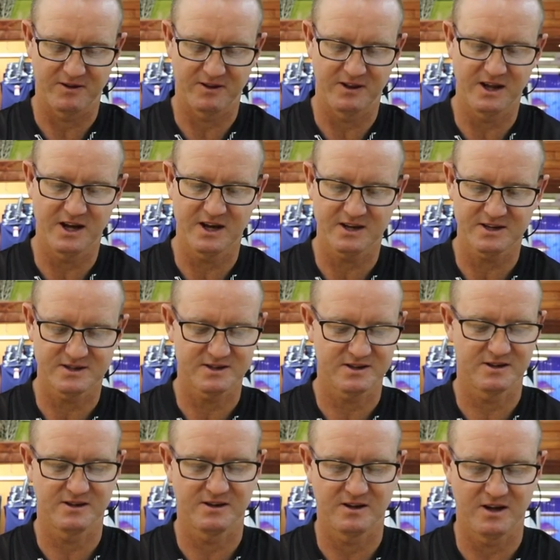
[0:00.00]
Next,
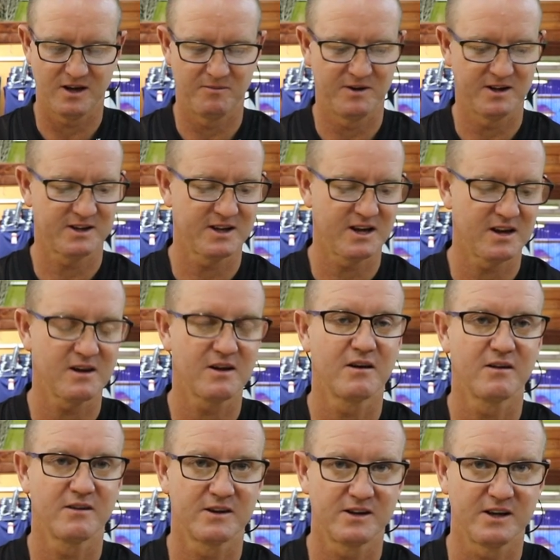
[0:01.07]
I'm going to take
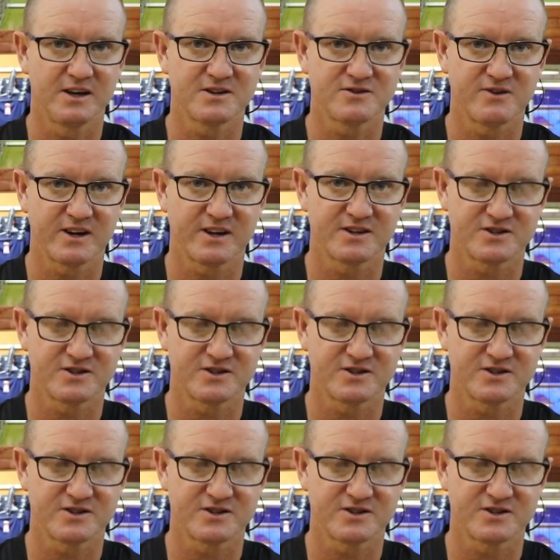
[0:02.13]
the tennis racket